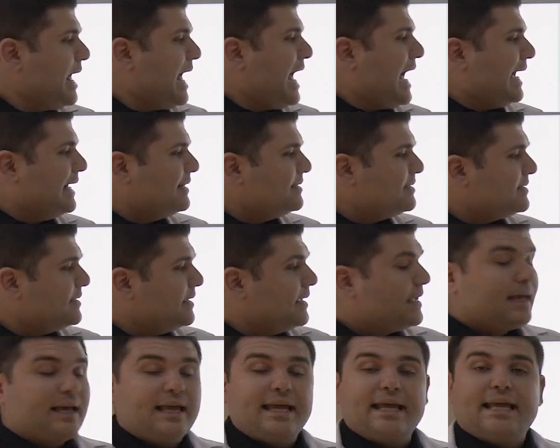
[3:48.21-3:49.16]
And
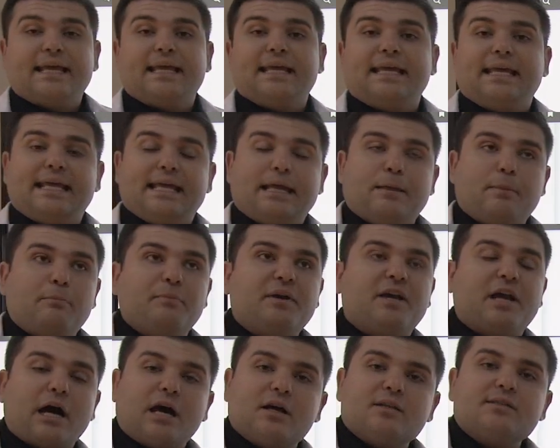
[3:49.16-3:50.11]

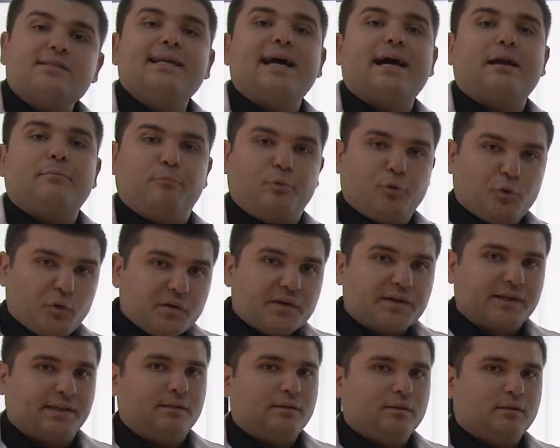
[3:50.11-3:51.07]
because they are
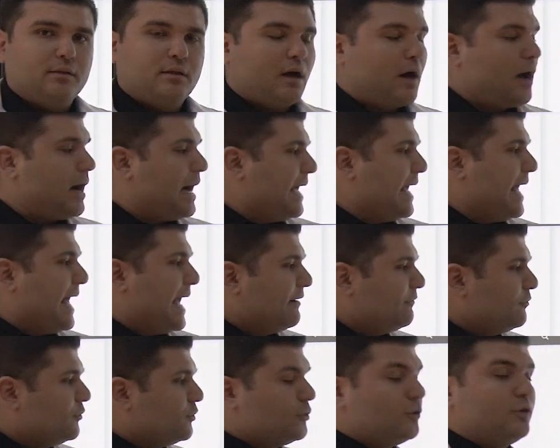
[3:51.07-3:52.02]
plural, I
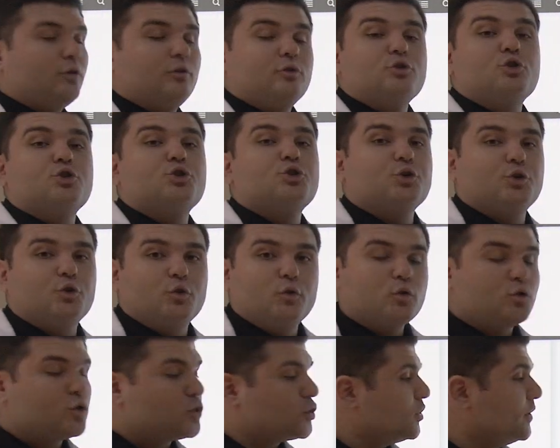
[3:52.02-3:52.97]
have to
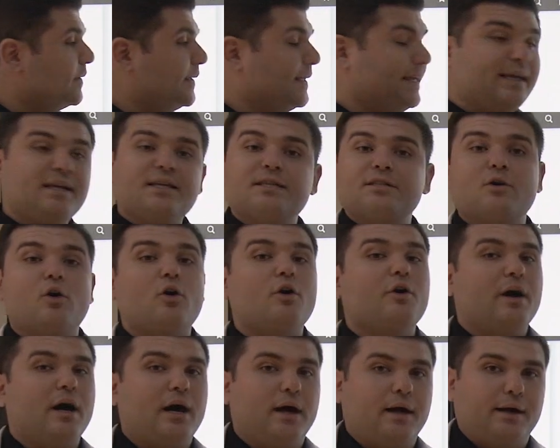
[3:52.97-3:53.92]
choose is
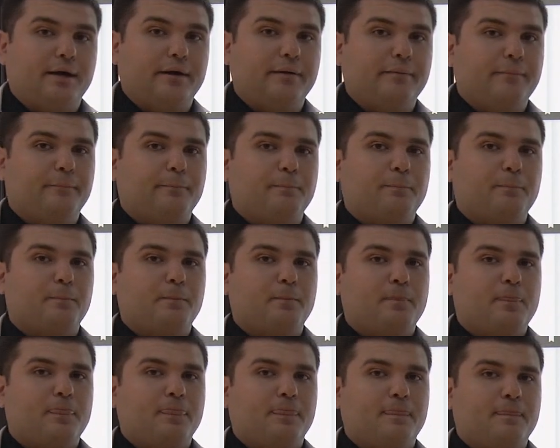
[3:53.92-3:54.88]
or are.
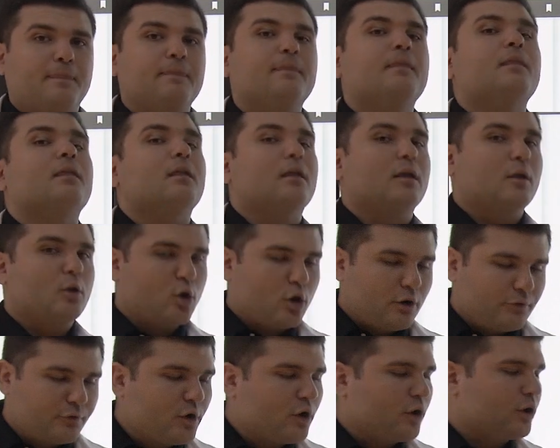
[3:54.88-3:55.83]

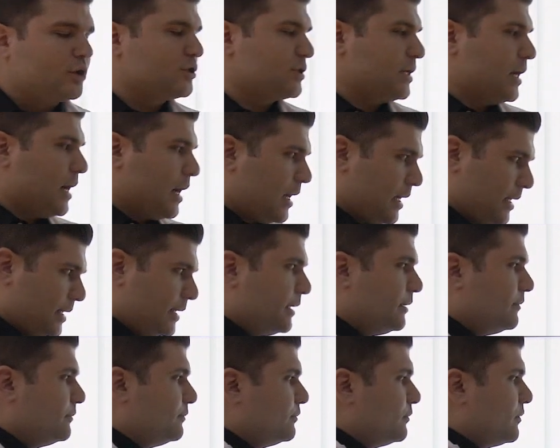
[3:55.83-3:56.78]
Of course,
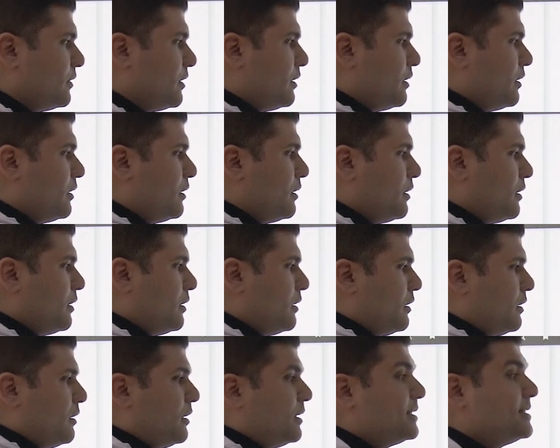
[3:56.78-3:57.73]
are
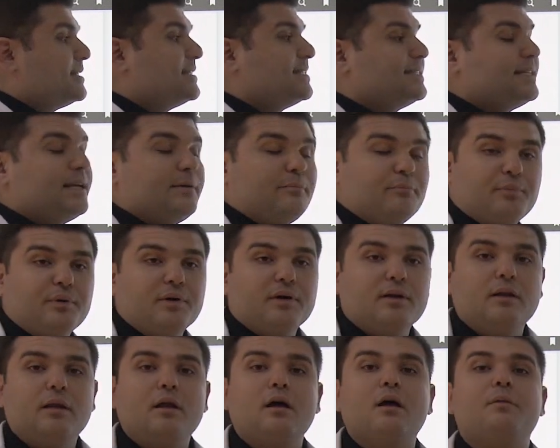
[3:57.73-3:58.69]

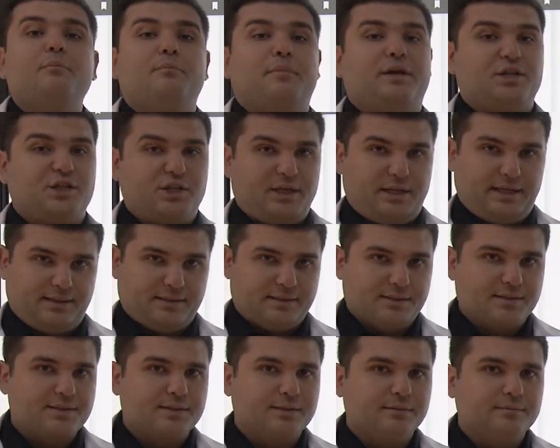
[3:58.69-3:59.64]
simple
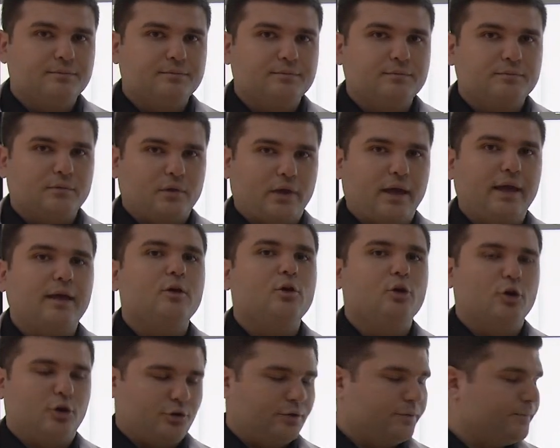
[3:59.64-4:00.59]
machines. Okay,
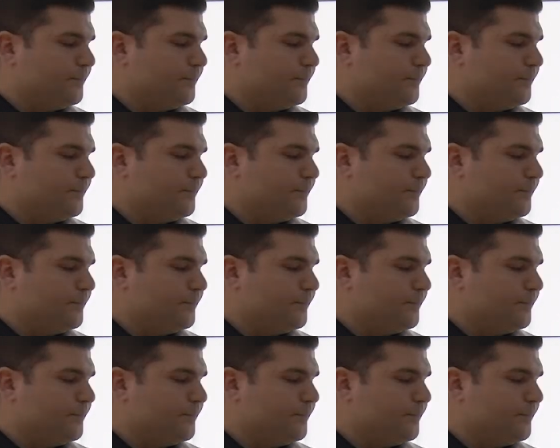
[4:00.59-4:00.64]
good.